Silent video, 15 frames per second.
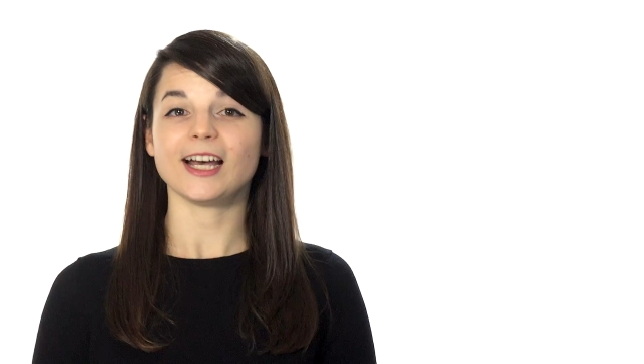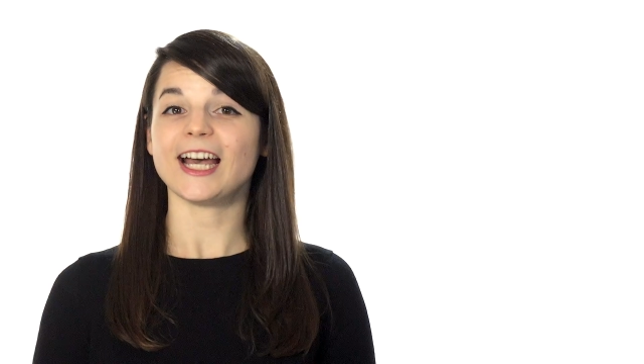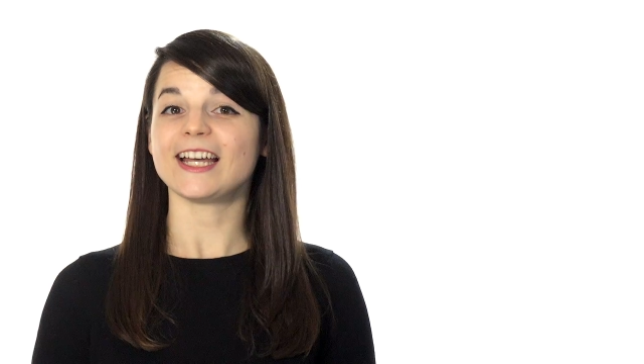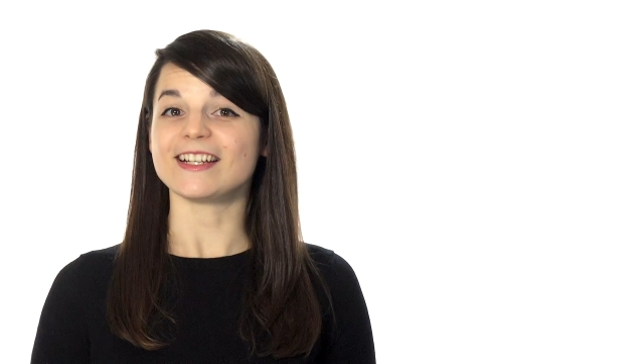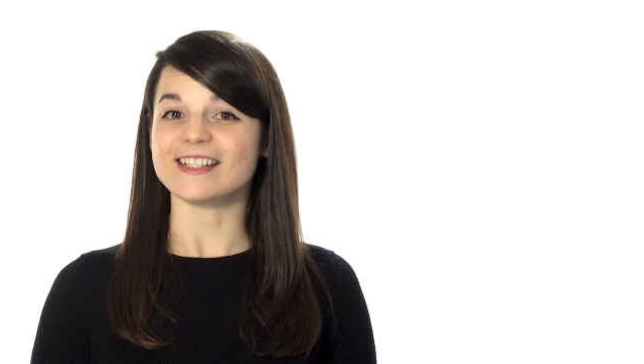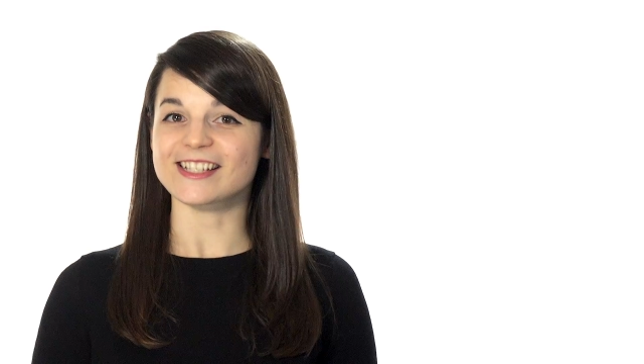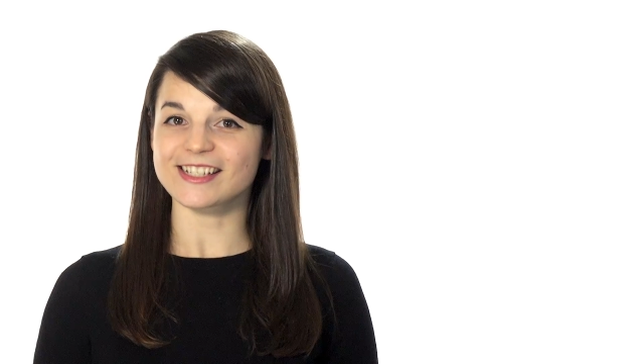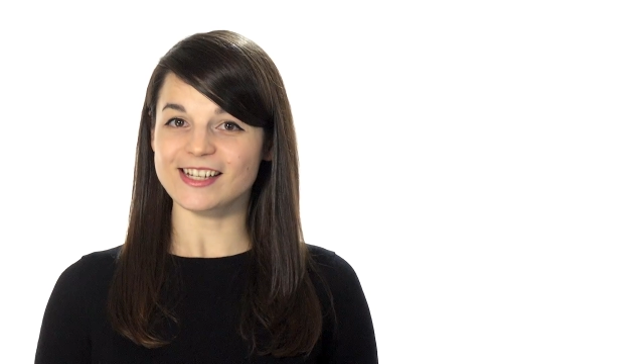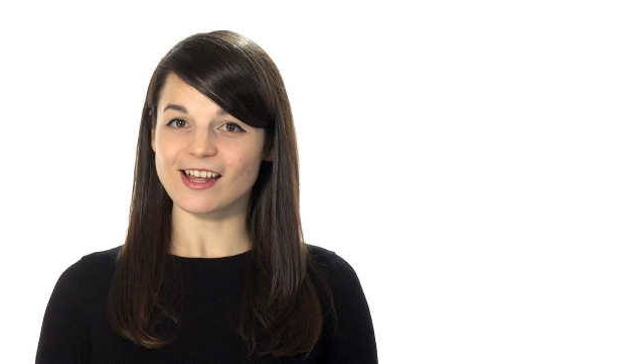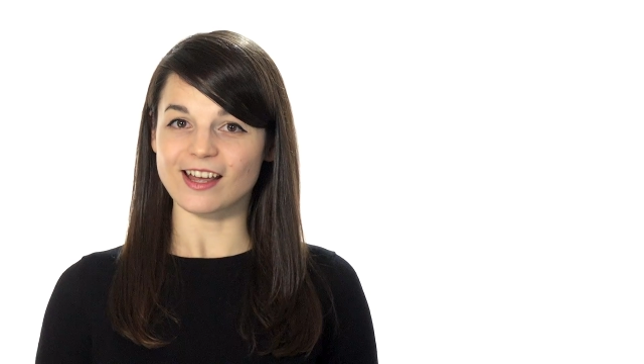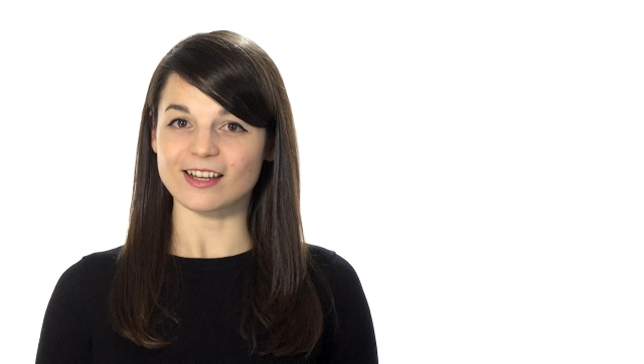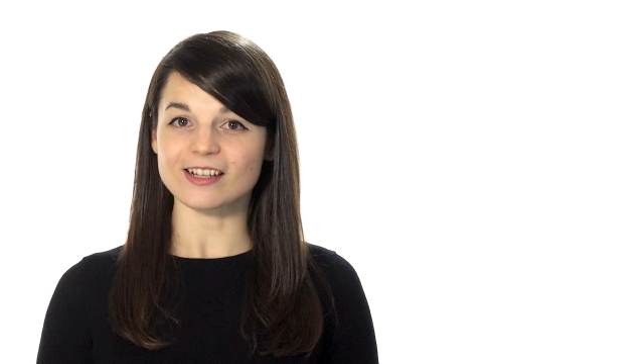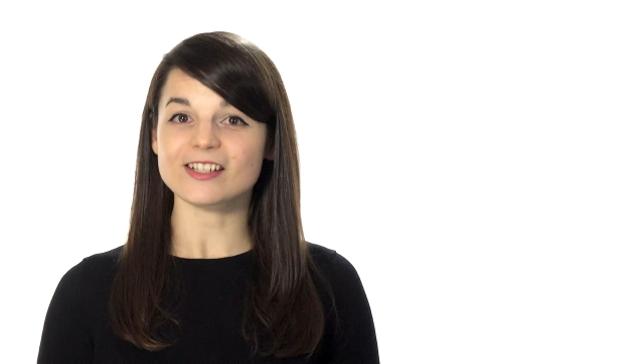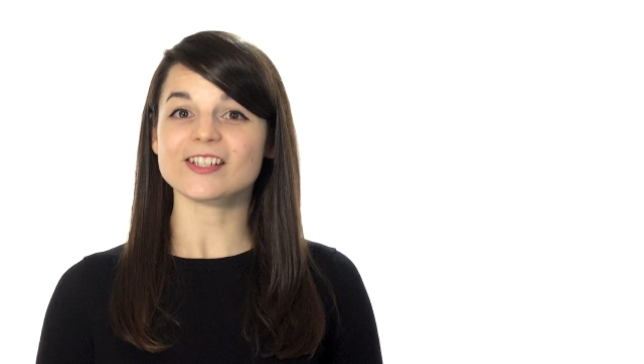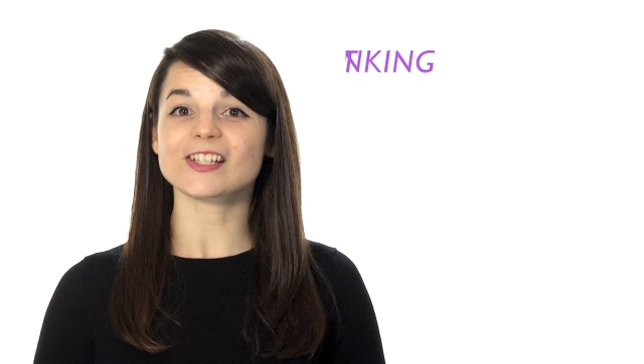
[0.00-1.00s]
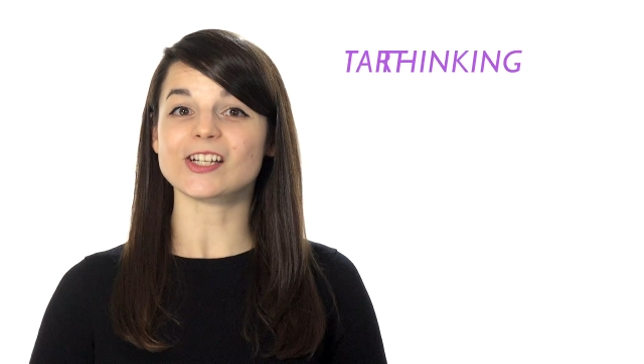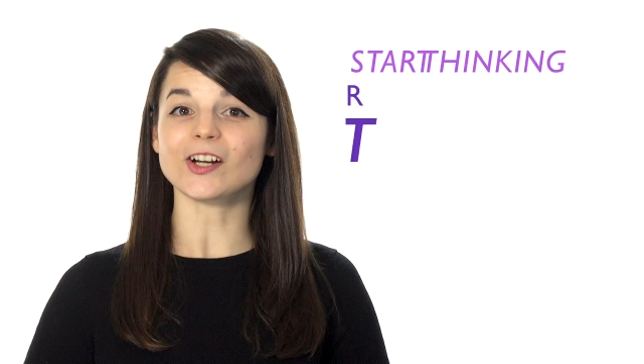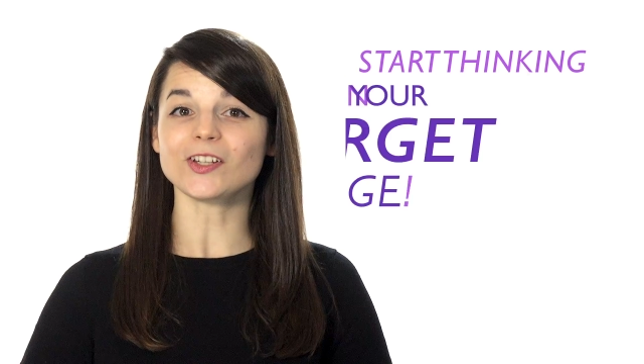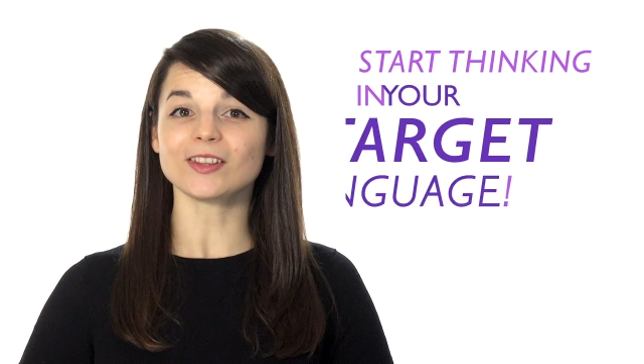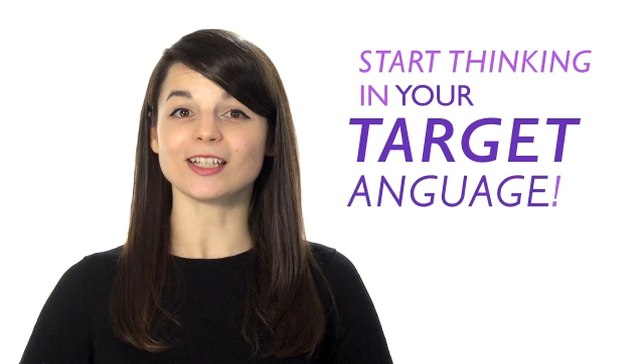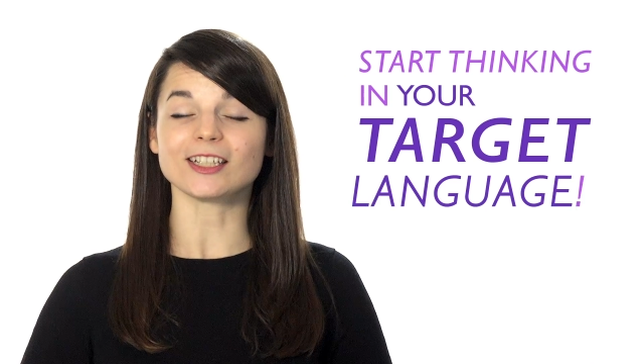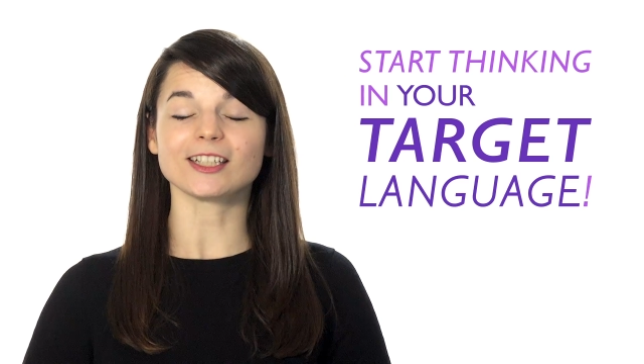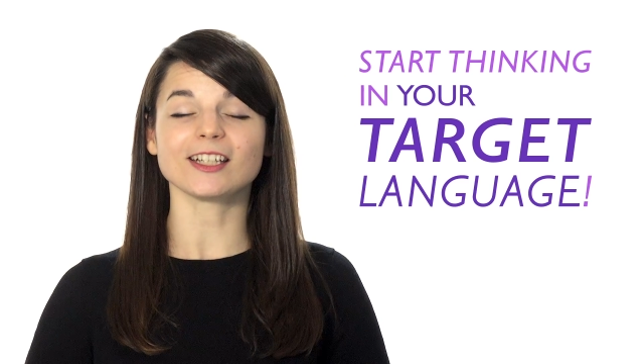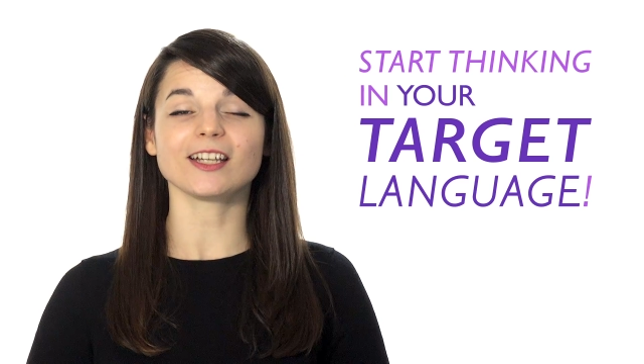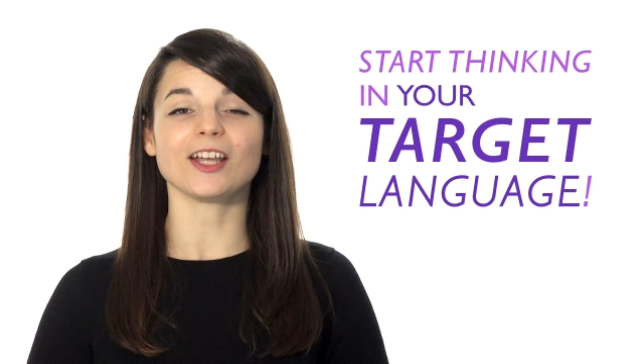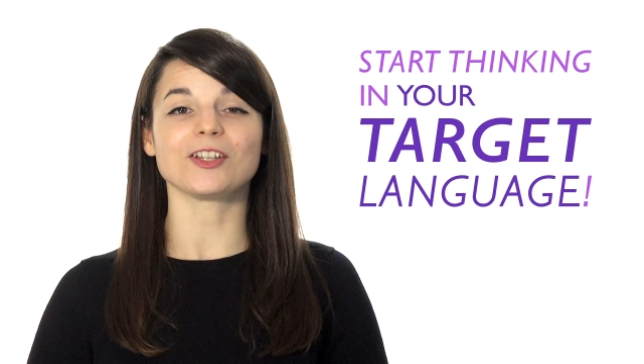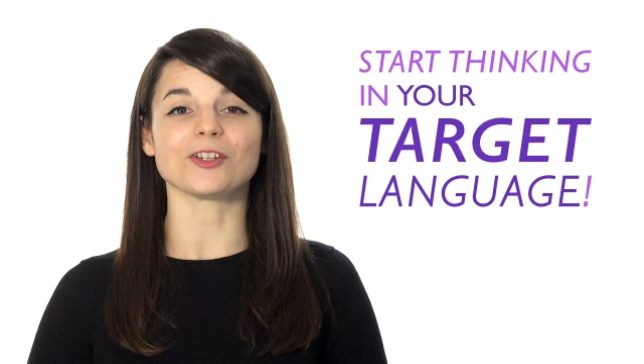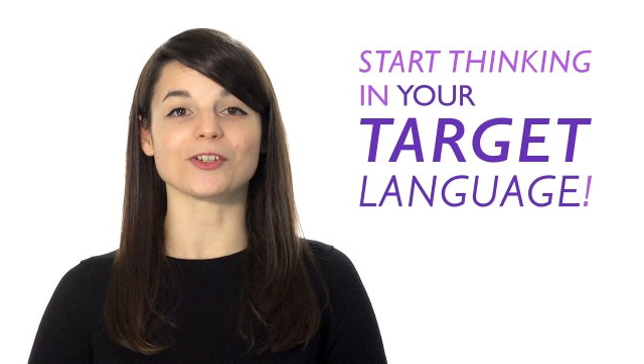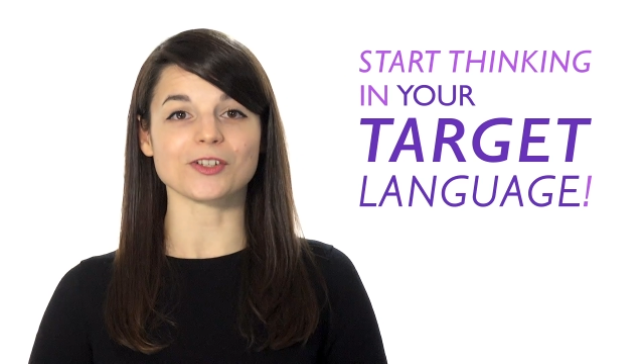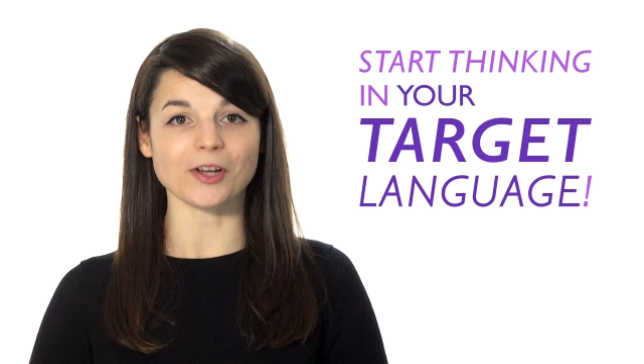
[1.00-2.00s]
and instead start thinking
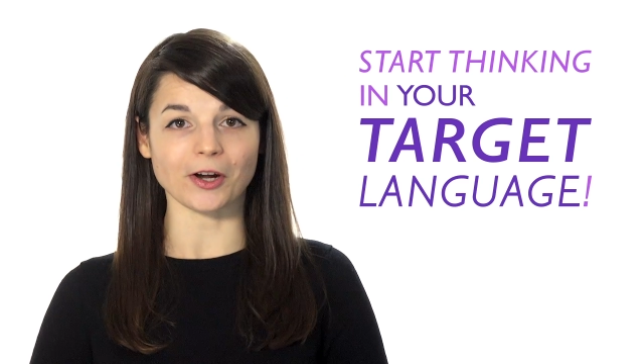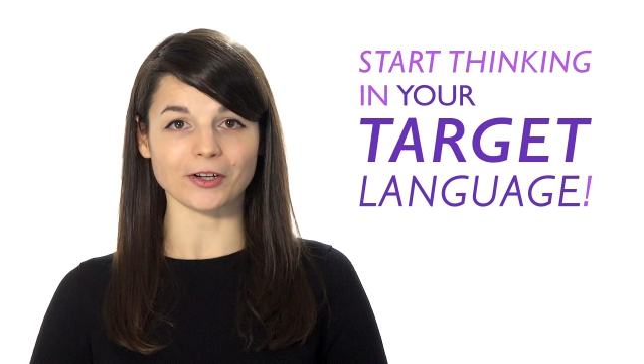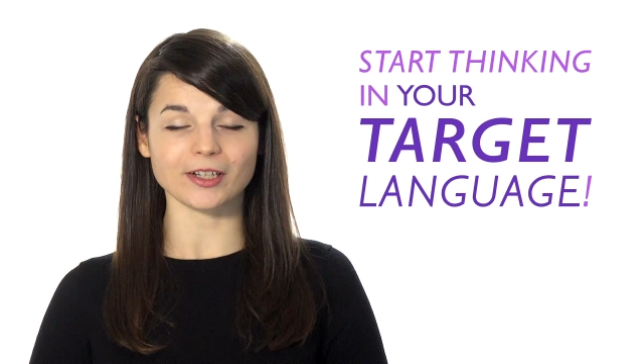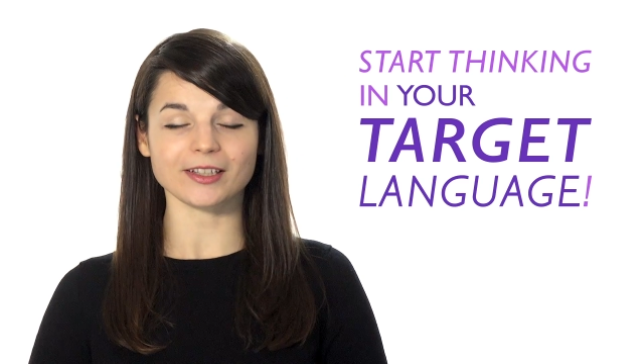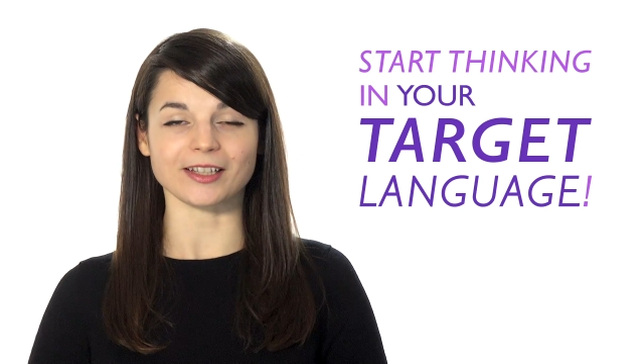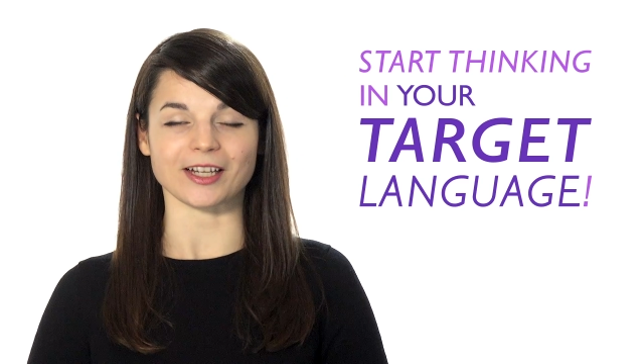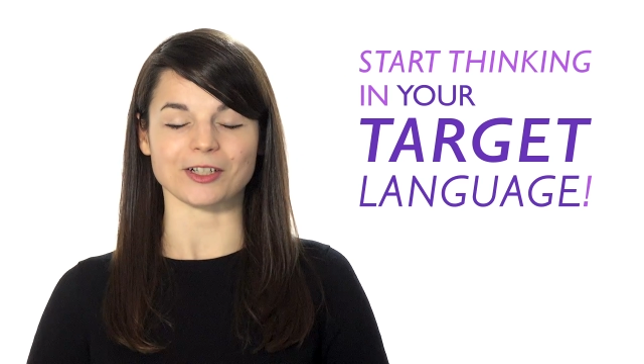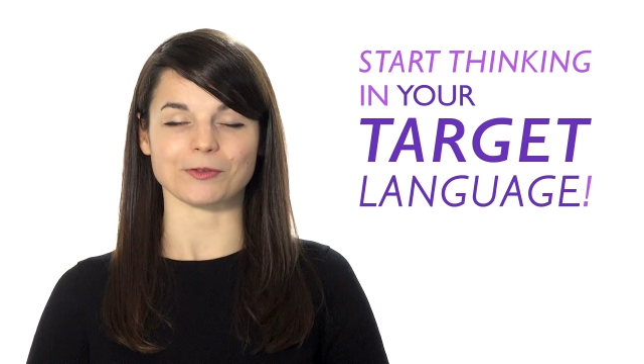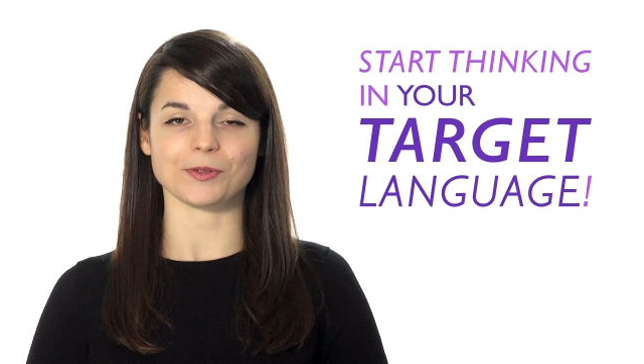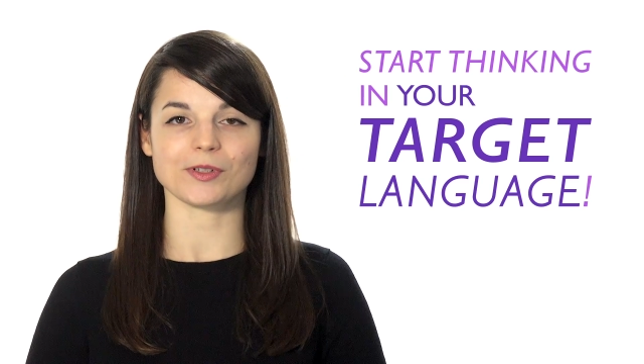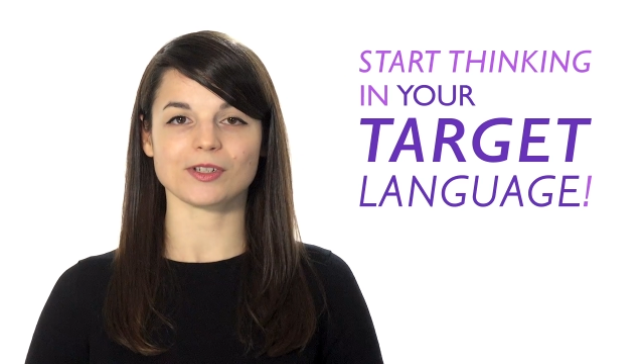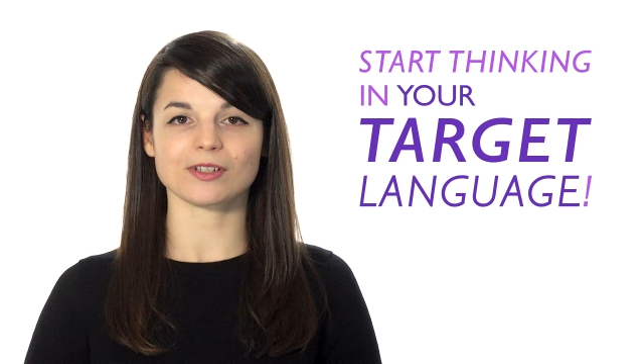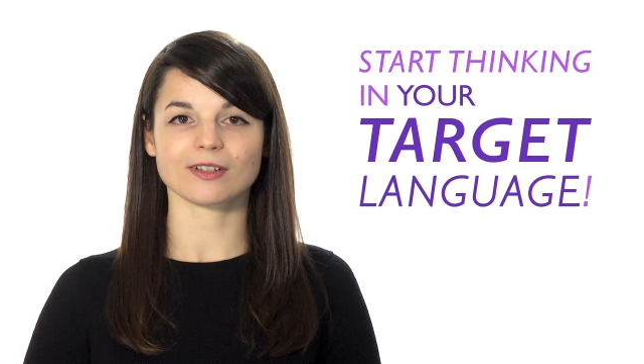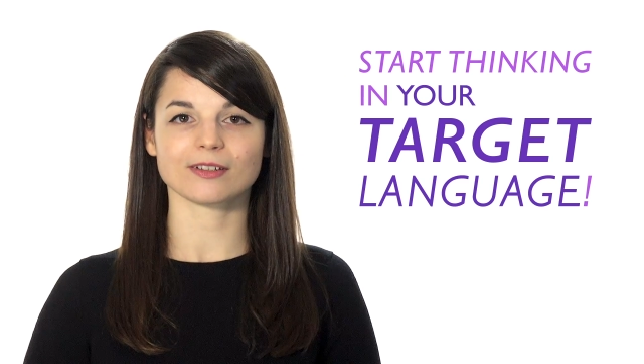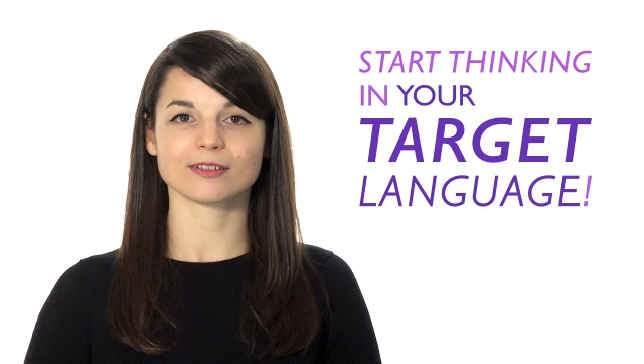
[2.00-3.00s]
in your target language.